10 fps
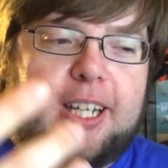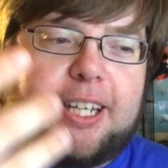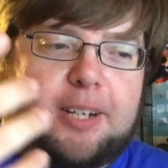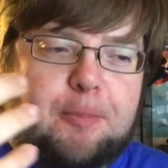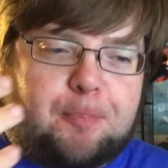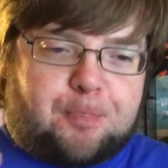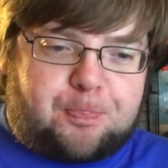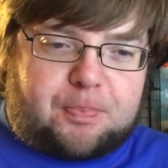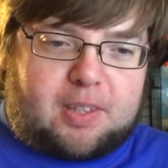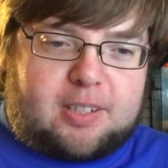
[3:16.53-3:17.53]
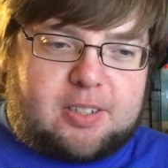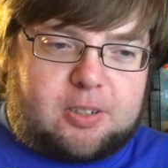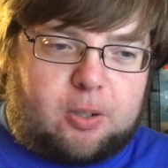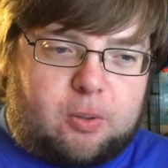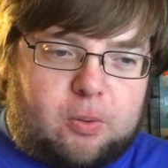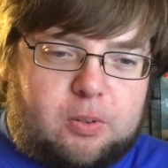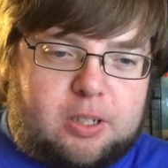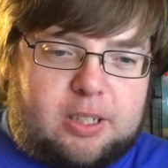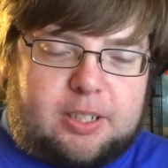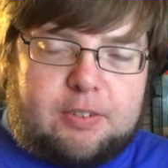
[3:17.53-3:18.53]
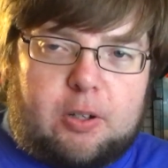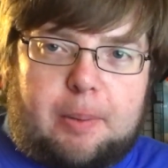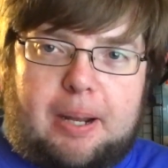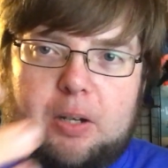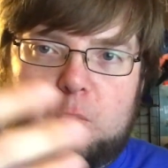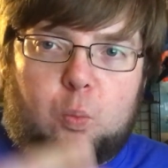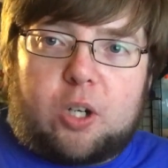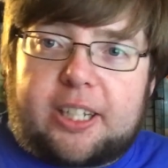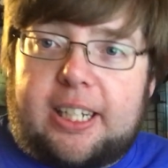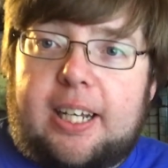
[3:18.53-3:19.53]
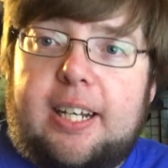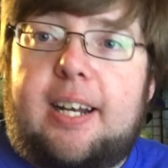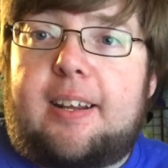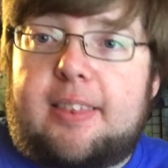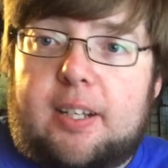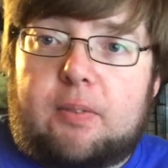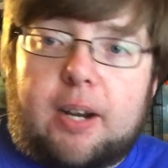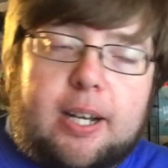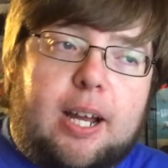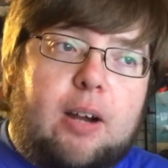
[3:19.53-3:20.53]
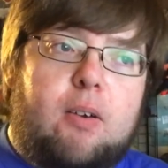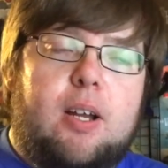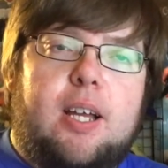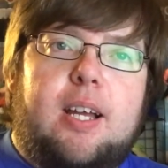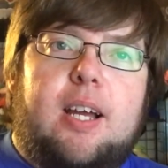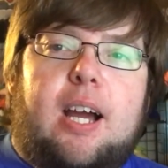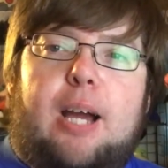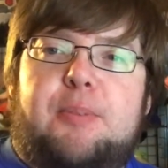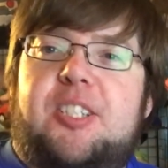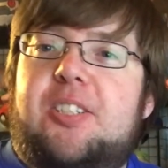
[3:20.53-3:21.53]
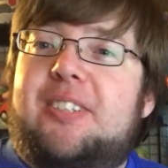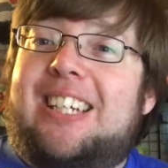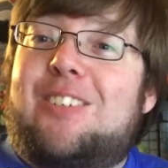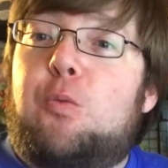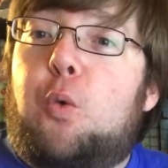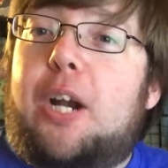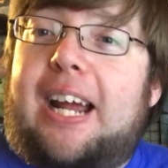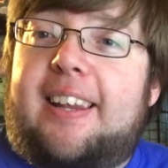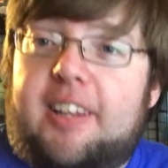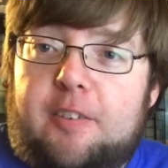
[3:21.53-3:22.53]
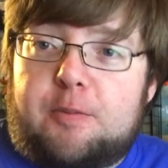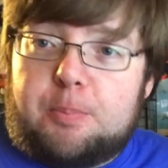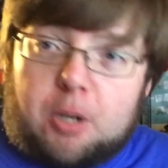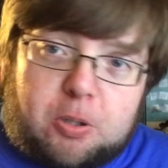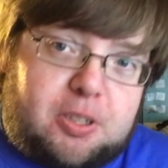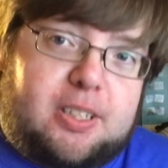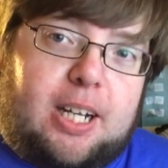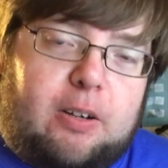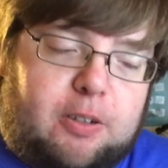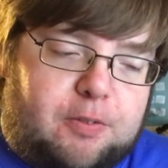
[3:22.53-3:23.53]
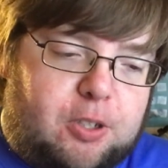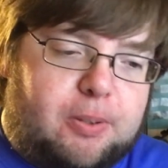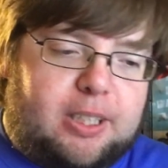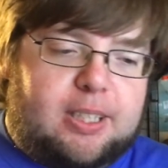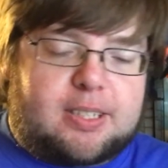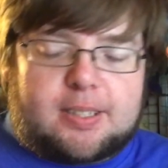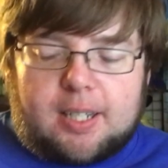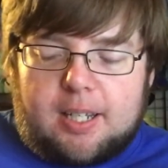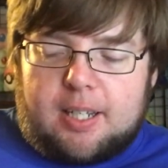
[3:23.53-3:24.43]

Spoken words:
And so, even though I'm not working on anything right now, I'm still getting what I loved most out of doing this.